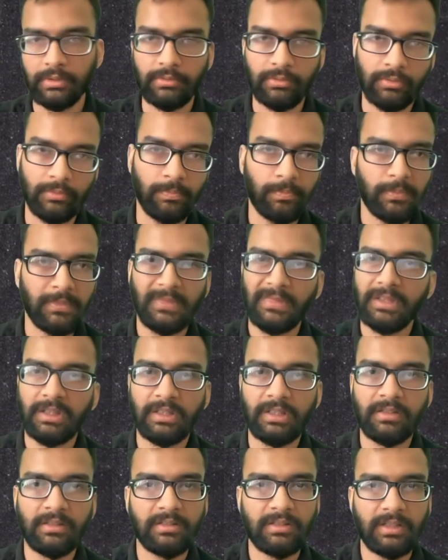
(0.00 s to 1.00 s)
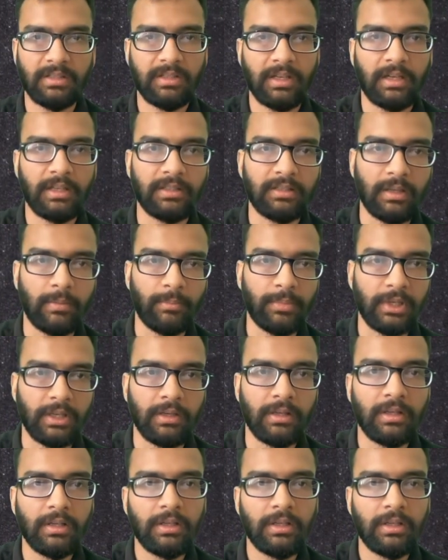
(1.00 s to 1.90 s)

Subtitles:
So this is just an example.